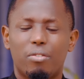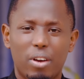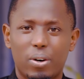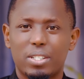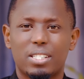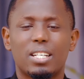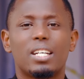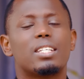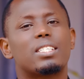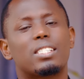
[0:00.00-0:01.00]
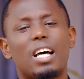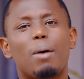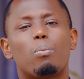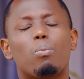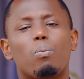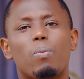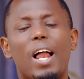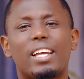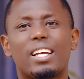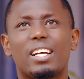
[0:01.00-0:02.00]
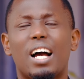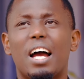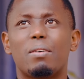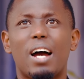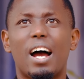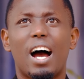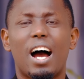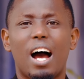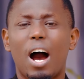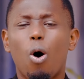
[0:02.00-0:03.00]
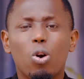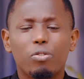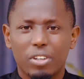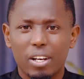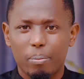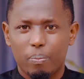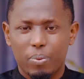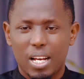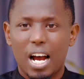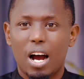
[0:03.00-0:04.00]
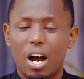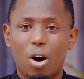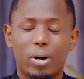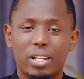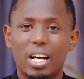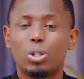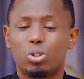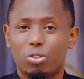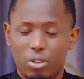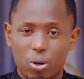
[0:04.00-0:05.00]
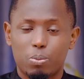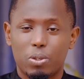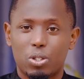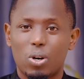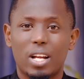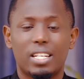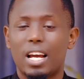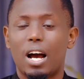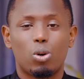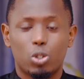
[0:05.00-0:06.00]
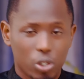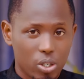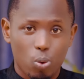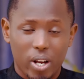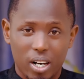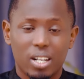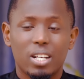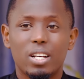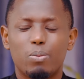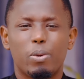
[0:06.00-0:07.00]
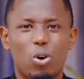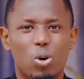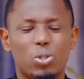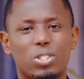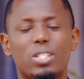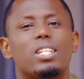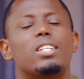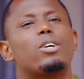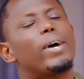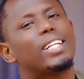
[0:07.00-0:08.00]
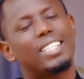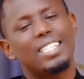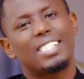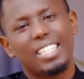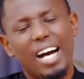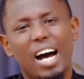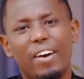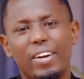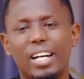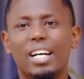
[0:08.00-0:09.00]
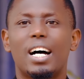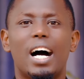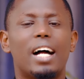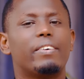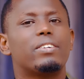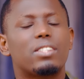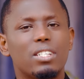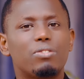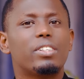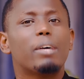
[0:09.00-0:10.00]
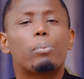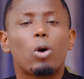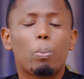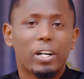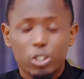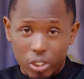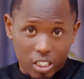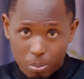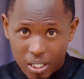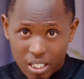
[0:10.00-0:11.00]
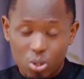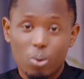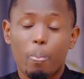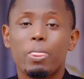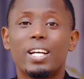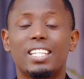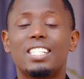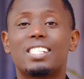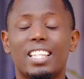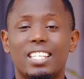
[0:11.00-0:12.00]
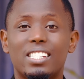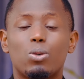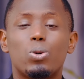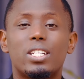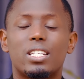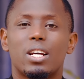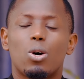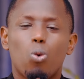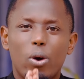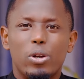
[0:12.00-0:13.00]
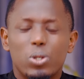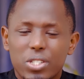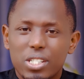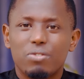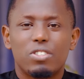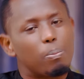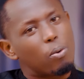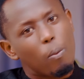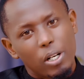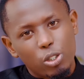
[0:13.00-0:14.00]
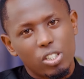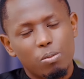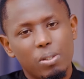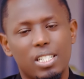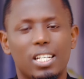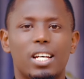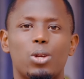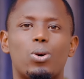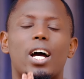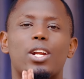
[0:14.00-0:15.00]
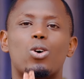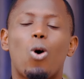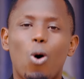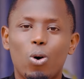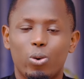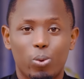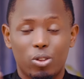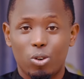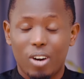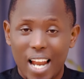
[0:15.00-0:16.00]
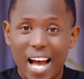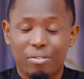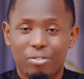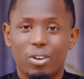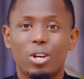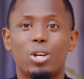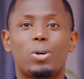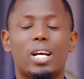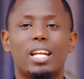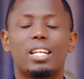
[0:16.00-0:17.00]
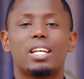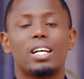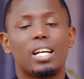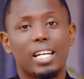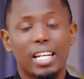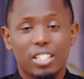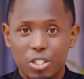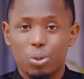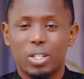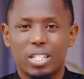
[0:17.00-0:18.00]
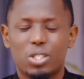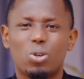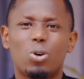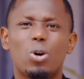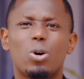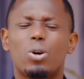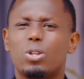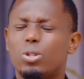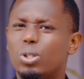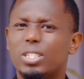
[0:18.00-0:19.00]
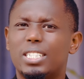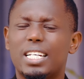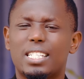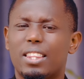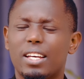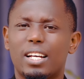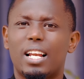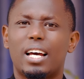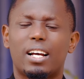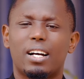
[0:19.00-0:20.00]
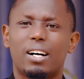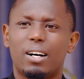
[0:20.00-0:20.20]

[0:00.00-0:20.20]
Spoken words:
virus, some, like, all of them are already out of the hospital and they are doing well because they were tested earlier and received the proper treatment. So this is a disease which, when you receive a proper treatment, you can go on with your life. You can get cured. So don't just think like,